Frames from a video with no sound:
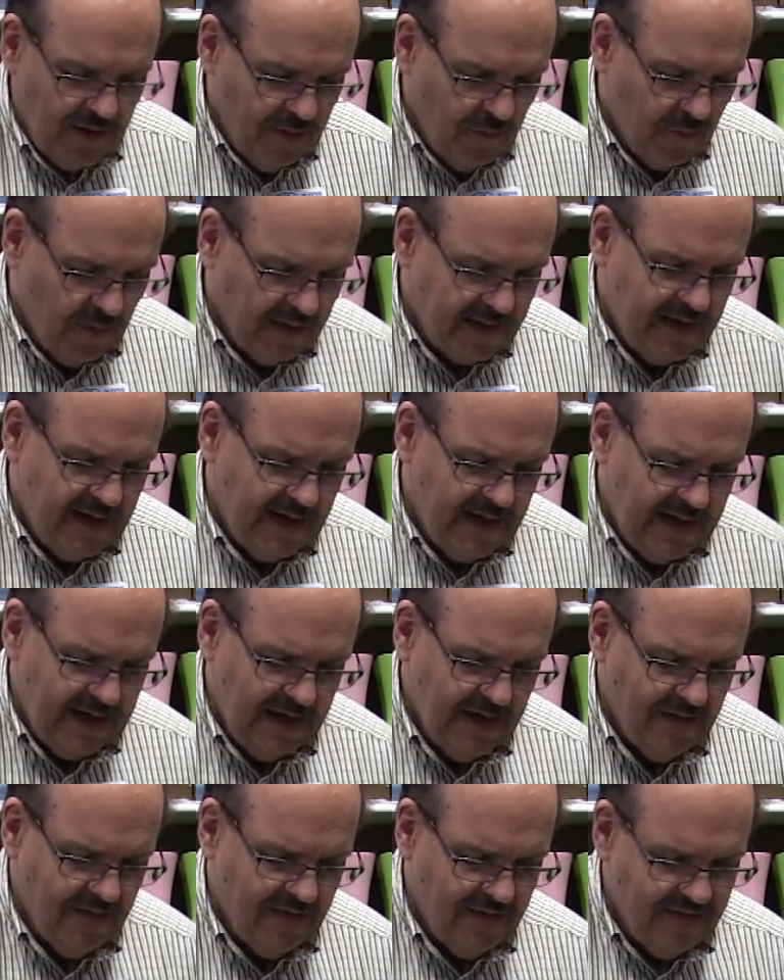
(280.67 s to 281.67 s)
It will cut
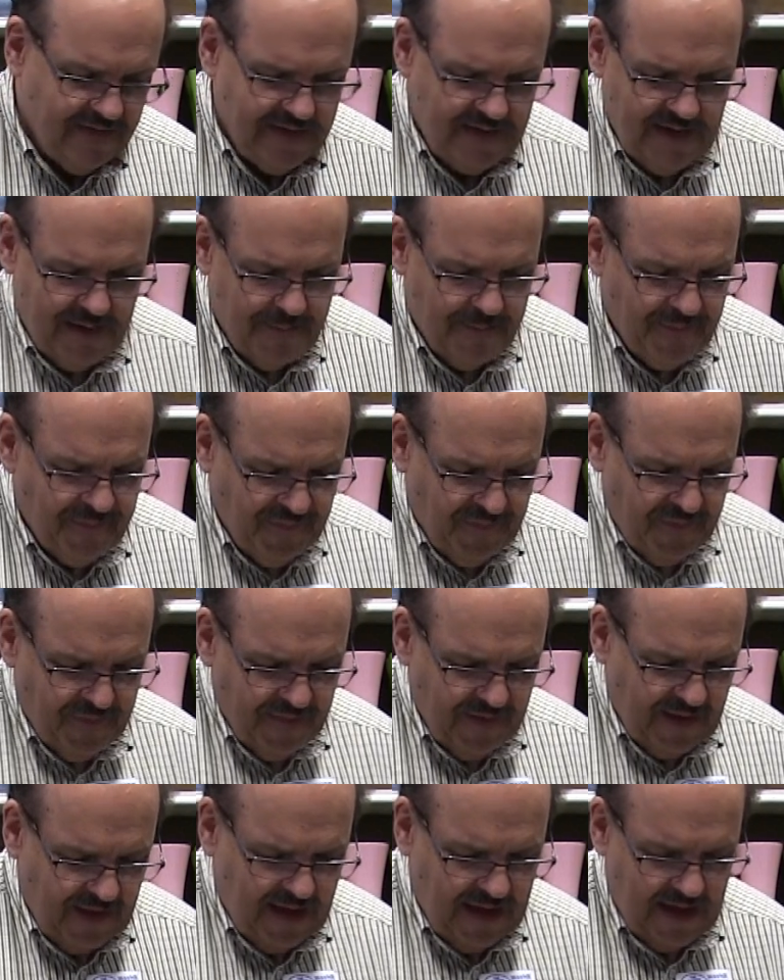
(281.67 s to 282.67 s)
into the stem
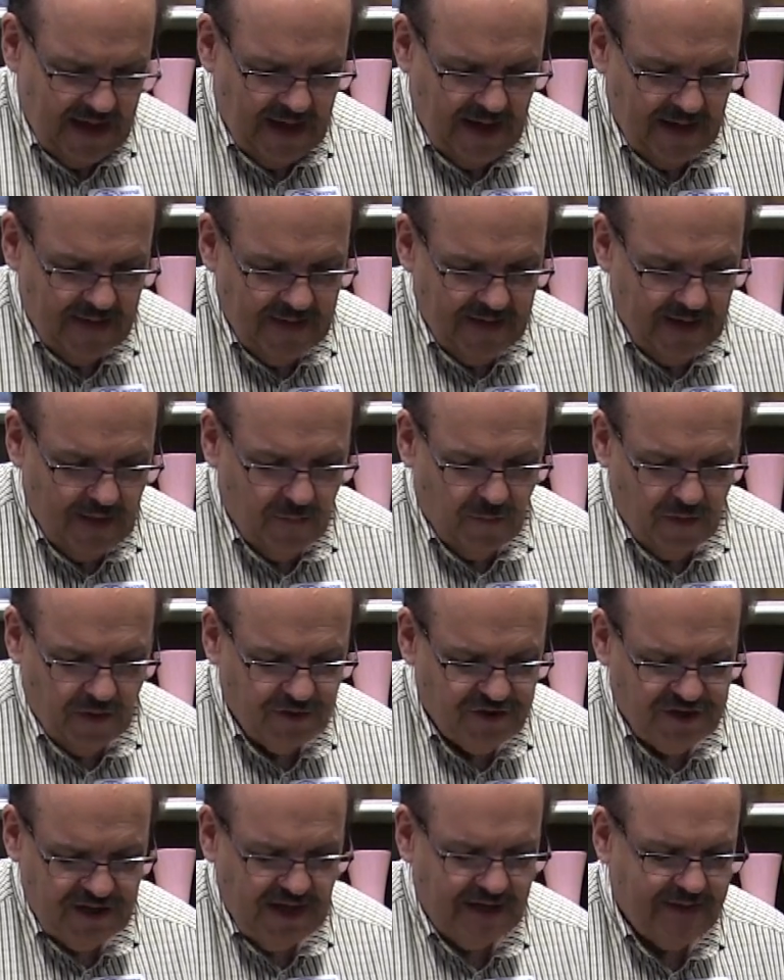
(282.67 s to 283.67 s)
and it will
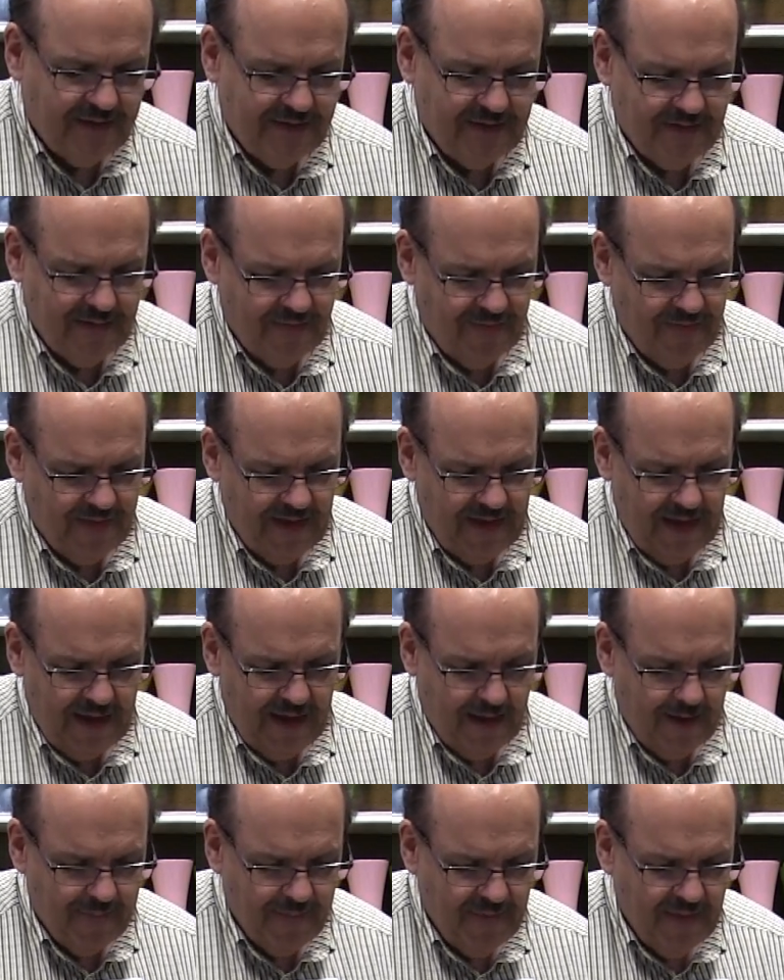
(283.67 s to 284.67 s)
shut
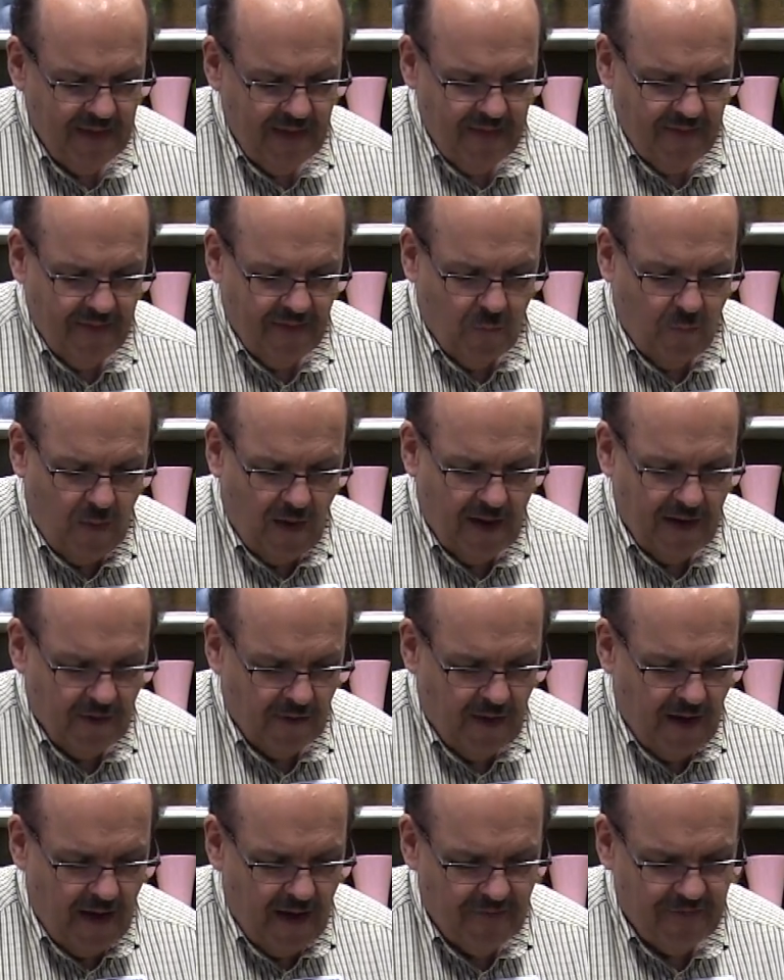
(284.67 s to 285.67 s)
the
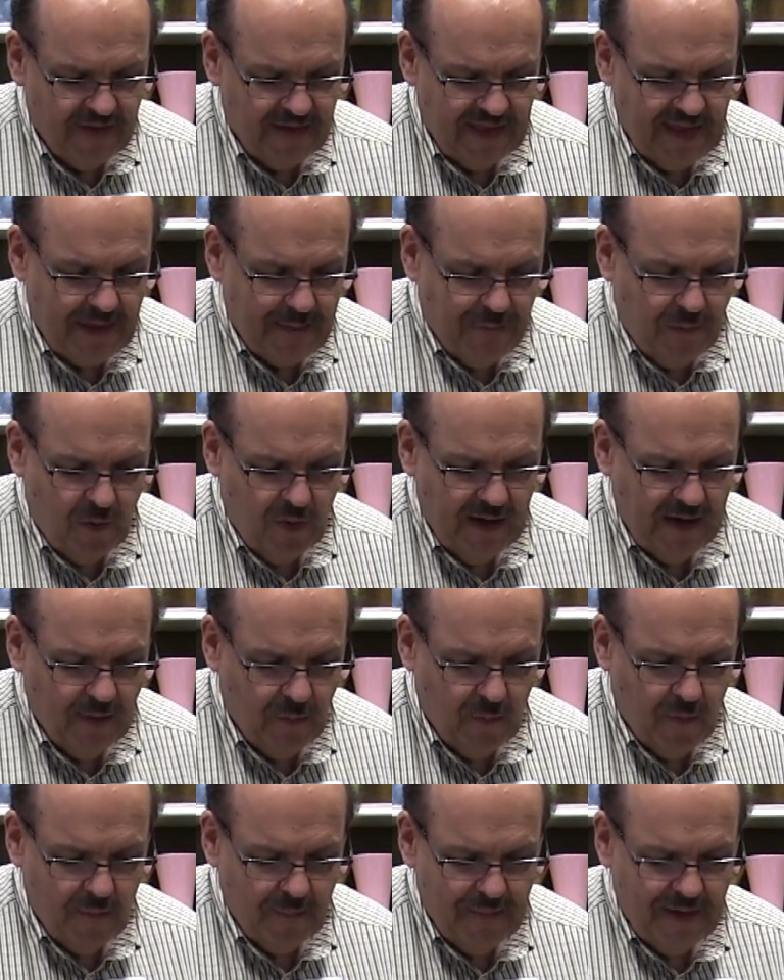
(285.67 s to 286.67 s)
water off at that point.
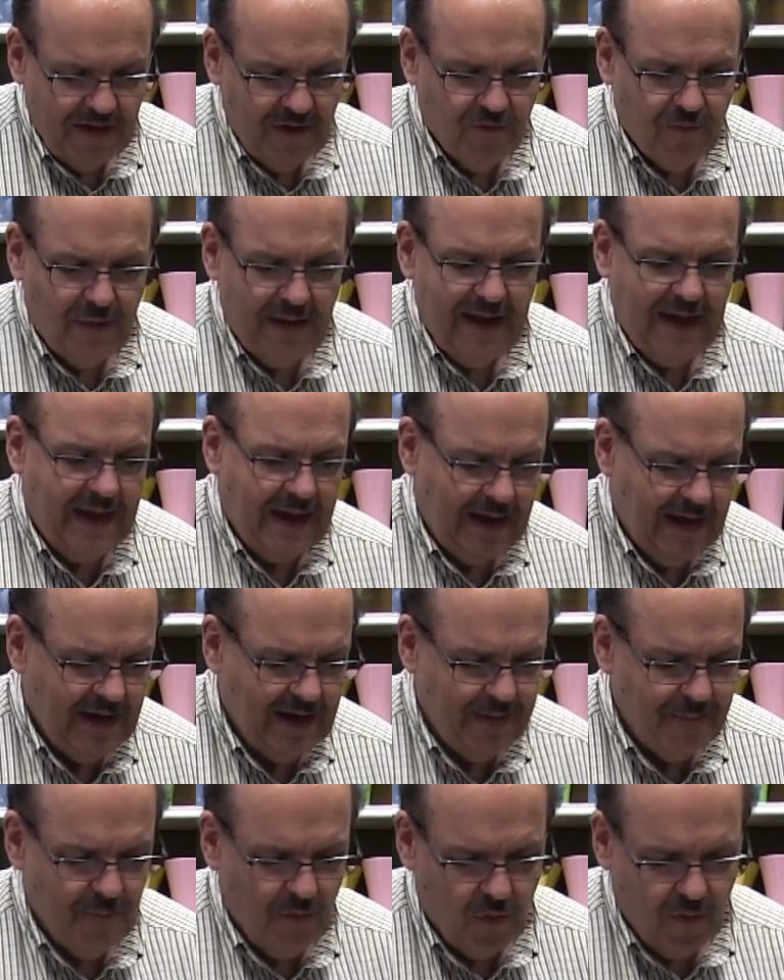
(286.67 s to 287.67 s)
It won't be drinking
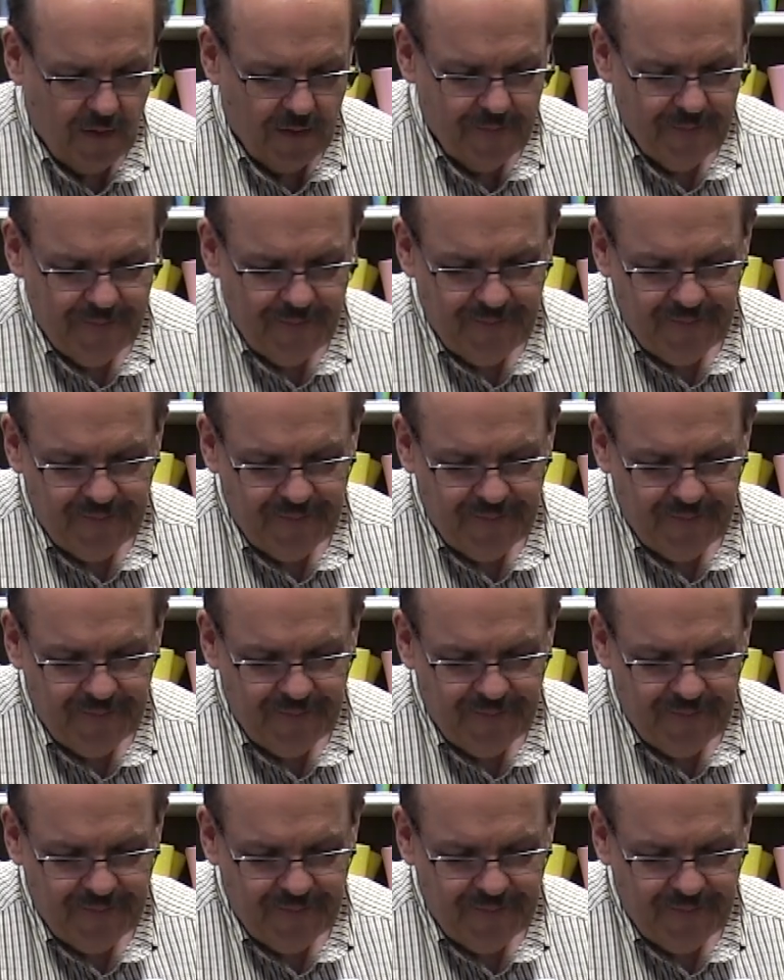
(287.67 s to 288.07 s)
anymore.